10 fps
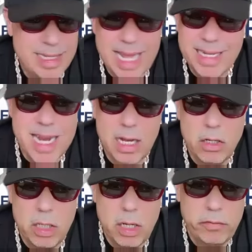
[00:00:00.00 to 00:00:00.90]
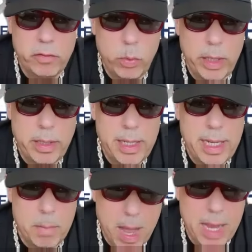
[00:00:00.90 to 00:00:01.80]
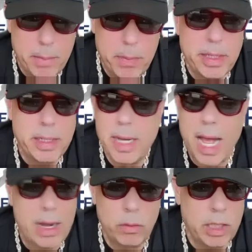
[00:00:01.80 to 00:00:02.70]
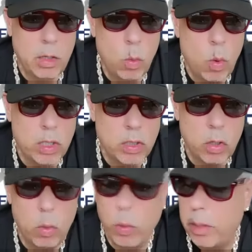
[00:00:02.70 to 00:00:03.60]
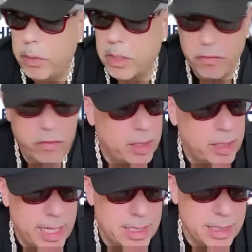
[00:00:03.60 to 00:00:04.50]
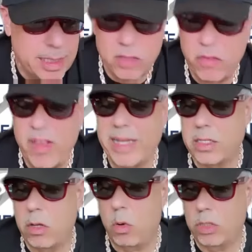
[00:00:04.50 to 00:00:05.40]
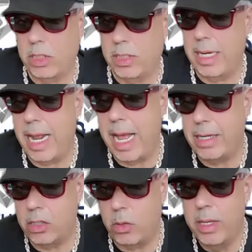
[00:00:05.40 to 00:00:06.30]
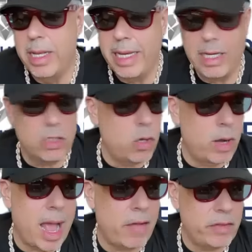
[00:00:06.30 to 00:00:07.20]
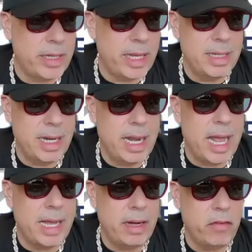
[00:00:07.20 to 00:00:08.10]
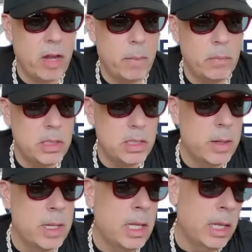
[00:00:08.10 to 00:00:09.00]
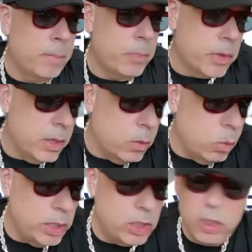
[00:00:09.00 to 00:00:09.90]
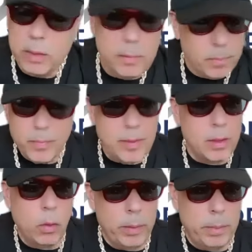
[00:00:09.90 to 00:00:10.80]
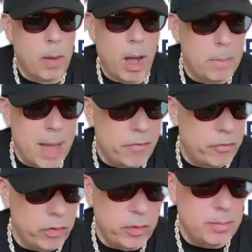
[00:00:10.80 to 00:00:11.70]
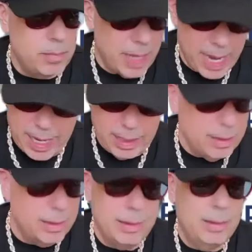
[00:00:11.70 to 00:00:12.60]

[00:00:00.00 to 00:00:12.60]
That's not good enough to win, in my opinion. I don't think a one is going to win the Pacific Classic. There's faster horses than that. So he's going to have to get to the negative numbers, which with Bob Baffert, hey,